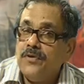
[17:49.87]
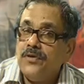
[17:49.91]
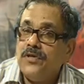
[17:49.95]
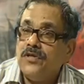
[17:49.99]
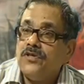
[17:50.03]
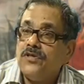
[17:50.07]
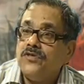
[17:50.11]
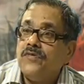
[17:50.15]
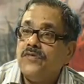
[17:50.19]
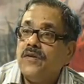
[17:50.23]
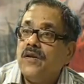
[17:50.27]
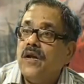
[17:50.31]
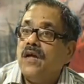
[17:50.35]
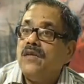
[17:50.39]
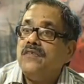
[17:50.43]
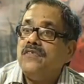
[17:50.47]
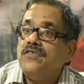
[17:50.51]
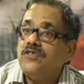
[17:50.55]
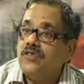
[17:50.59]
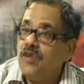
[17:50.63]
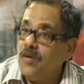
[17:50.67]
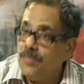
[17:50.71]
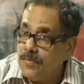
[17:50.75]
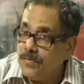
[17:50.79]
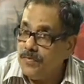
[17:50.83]
the British were
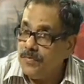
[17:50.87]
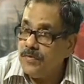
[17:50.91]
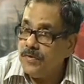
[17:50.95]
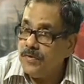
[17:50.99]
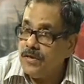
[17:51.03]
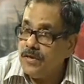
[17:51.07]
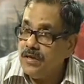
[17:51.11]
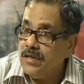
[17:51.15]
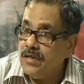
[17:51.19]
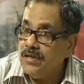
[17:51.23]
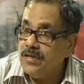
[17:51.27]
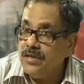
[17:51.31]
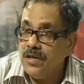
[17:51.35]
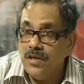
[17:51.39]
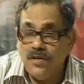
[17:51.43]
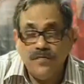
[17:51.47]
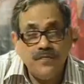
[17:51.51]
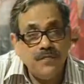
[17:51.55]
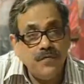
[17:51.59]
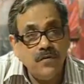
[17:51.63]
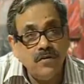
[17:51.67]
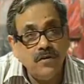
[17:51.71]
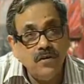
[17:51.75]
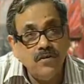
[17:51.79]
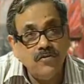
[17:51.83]
unstoppable and
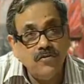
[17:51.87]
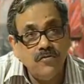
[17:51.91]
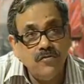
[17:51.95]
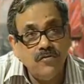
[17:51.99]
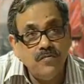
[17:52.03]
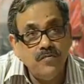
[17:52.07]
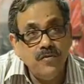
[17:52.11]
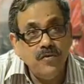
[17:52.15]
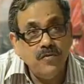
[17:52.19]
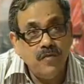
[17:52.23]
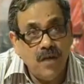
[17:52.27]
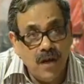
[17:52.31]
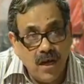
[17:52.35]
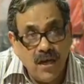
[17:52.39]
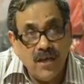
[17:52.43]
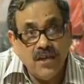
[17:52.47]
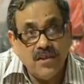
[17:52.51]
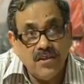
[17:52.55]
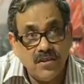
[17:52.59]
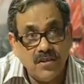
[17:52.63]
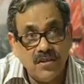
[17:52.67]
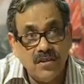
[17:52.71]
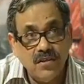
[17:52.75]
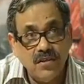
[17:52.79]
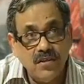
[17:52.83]
therefore it would be
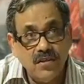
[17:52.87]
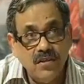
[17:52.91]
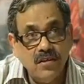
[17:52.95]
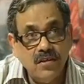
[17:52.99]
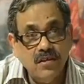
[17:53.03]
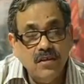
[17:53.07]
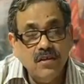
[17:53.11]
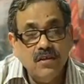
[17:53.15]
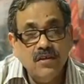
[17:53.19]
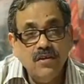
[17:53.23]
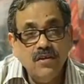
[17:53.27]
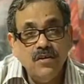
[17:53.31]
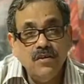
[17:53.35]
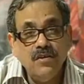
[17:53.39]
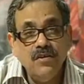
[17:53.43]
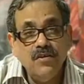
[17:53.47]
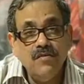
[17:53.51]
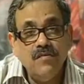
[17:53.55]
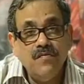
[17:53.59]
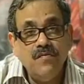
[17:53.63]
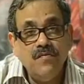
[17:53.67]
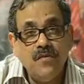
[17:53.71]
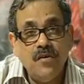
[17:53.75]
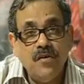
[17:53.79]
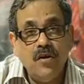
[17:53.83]
wise
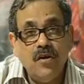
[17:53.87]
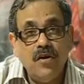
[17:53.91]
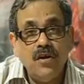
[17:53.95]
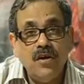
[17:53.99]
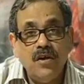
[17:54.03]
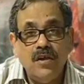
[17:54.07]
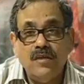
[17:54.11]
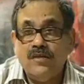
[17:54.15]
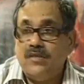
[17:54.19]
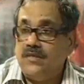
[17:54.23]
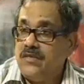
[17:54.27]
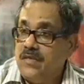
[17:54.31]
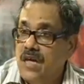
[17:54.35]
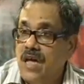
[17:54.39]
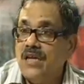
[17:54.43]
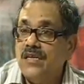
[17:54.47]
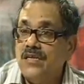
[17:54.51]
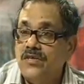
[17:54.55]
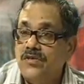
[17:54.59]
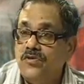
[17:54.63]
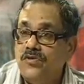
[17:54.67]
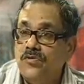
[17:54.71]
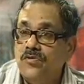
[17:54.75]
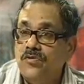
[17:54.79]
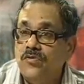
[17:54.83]
for his
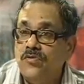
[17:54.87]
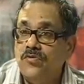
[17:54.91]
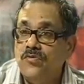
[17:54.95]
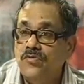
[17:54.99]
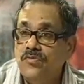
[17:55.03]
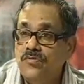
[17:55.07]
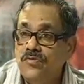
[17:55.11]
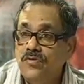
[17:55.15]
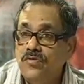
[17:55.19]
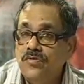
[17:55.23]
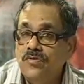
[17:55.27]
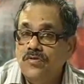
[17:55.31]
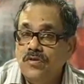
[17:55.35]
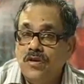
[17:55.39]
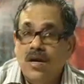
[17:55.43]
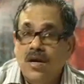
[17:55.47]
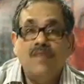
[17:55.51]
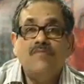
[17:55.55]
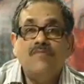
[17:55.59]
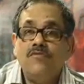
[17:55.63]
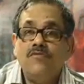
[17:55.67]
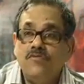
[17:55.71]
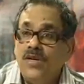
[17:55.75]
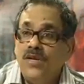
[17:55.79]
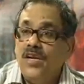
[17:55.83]
son to
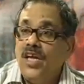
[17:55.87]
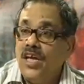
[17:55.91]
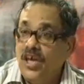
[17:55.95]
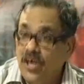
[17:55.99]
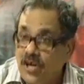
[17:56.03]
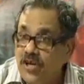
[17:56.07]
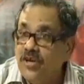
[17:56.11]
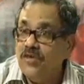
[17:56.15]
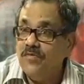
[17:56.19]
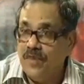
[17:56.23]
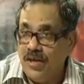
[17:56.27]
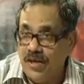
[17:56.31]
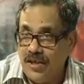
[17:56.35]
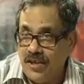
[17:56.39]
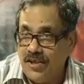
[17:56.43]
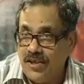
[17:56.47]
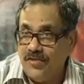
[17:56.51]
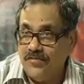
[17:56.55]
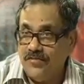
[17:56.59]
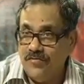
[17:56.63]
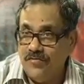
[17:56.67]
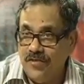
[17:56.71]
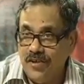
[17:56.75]
come to an agreement